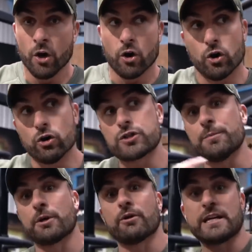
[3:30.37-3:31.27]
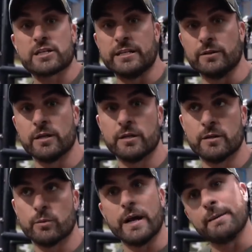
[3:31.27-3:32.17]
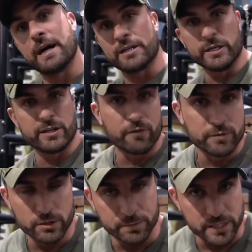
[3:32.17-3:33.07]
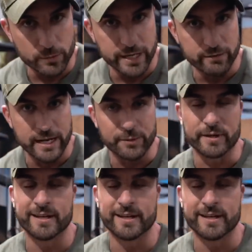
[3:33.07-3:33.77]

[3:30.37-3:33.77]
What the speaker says: or to progress in weight by doing it the opposite way around.